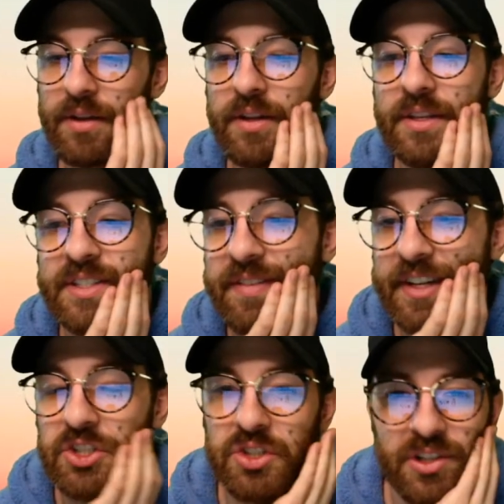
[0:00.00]
instead of like a
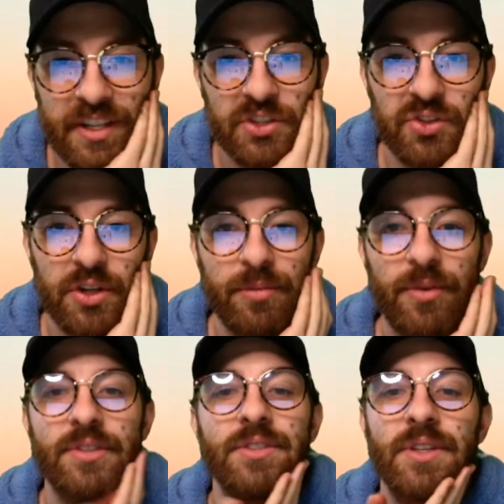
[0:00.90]
journal entry
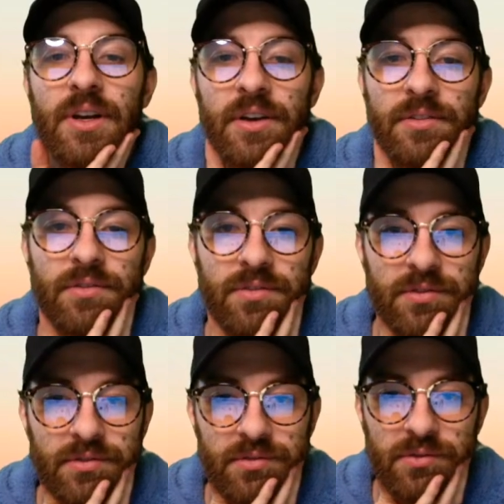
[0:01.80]
almost of
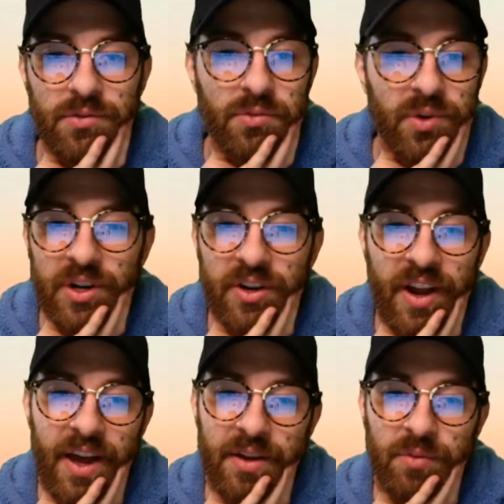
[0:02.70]
where you're
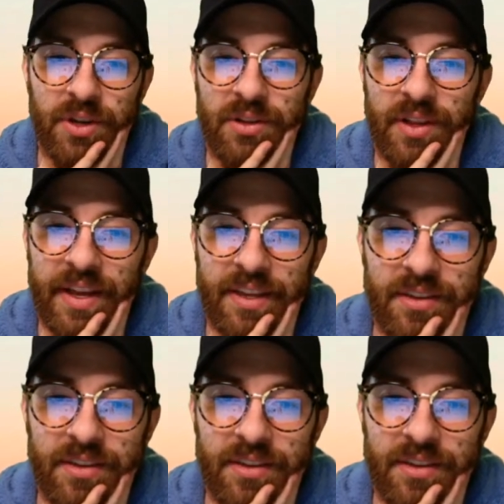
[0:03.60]
at and what you like.